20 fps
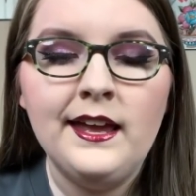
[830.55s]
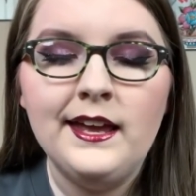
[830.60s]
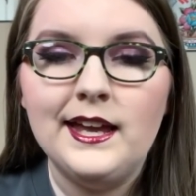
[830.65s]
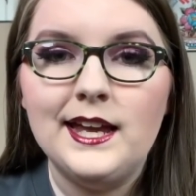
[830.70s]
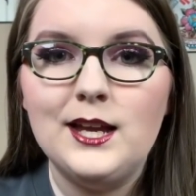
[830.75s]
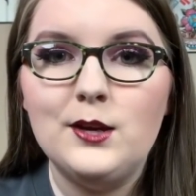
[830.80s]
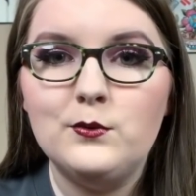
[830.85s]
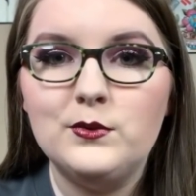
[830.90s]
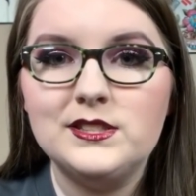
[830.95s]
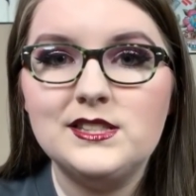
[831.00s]

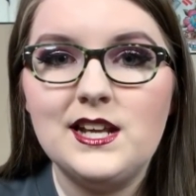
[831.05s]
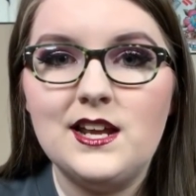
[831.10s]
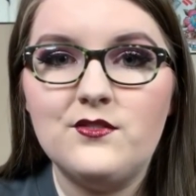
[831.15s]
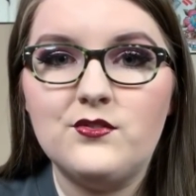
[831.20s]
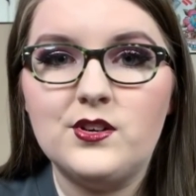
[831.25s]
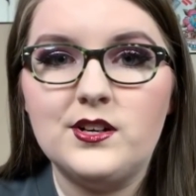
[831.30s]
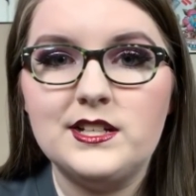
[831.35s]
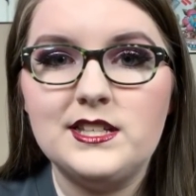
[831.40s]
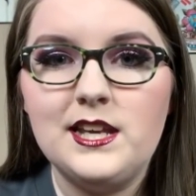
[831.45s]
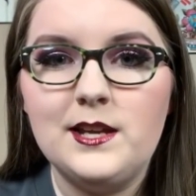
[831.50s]
It was
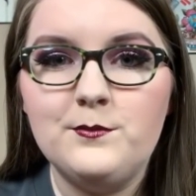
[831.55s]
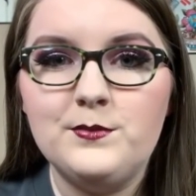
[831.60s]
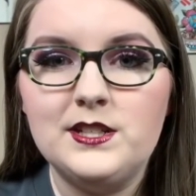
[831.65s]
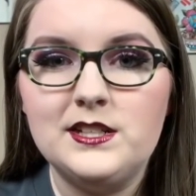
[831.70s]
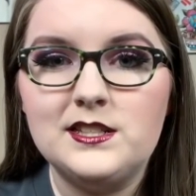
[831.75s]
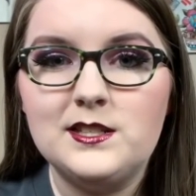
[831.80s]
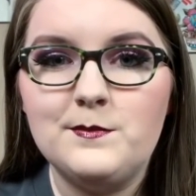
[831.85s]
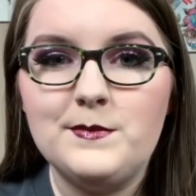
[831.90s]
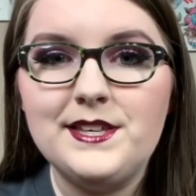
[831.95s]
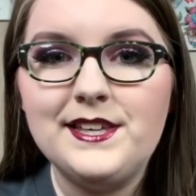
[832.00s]
never
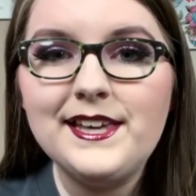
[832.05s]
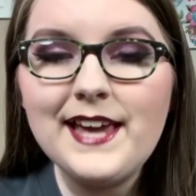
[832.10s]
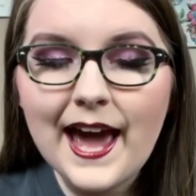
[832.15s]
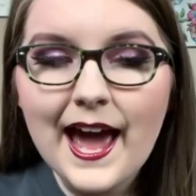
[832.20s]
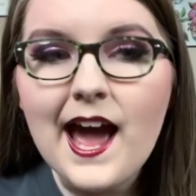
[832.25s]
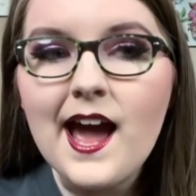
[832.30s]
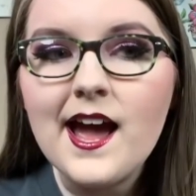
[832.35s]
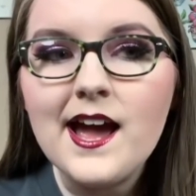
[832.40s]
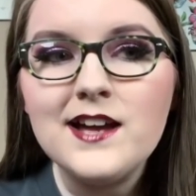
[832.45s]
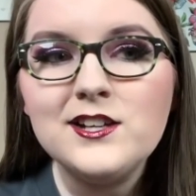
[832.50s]
attempted to be
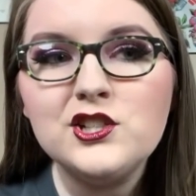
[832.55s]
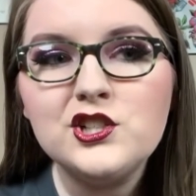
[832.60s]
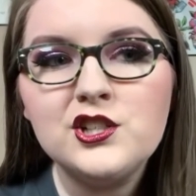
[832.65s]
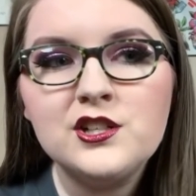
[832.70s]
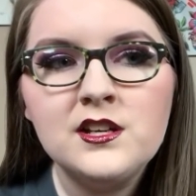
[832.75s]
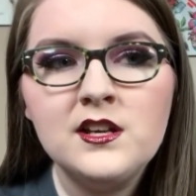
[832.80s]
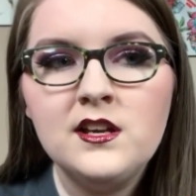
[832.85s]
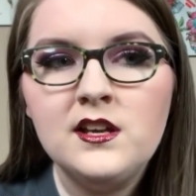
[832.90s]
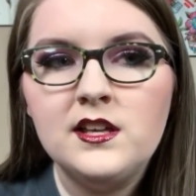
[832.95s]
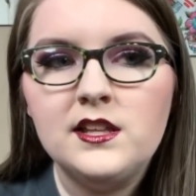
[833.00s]
cashed.
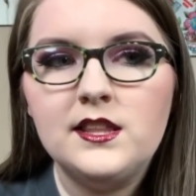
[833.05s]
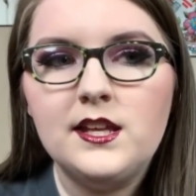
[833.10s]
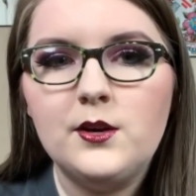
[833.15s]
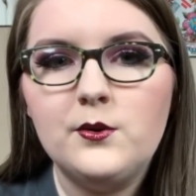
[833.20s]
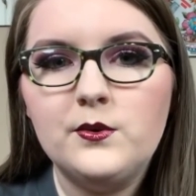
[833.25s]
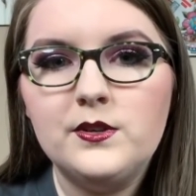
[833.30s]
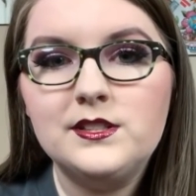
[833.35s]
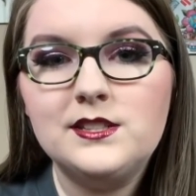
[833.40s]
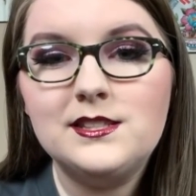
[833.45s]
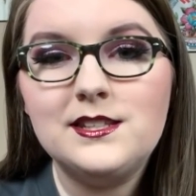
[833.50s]
There
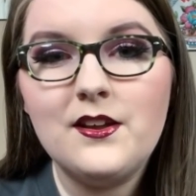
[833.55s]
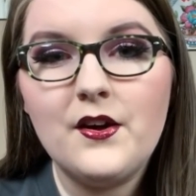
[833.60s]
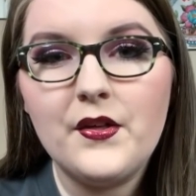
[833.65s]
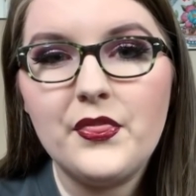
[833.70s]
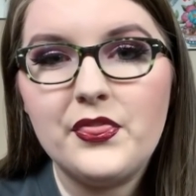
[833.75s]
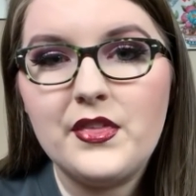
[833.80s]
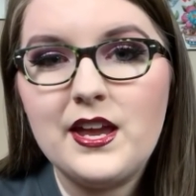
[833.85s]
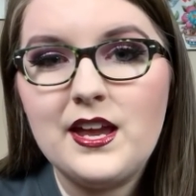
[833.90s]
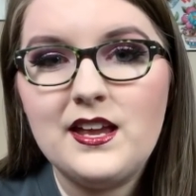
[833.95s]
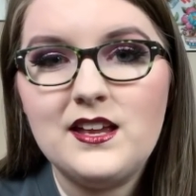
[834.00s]
was
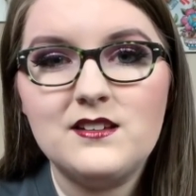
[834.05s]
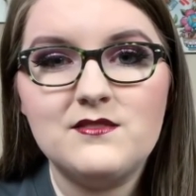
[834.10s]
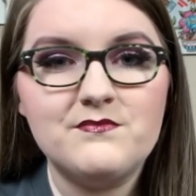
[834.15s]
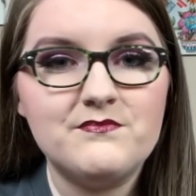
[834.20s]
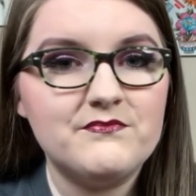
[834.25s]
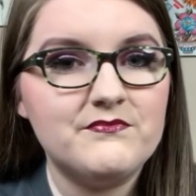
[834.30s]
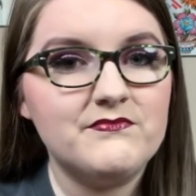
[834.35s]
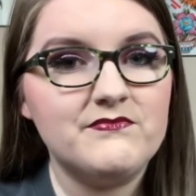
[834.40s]
nothing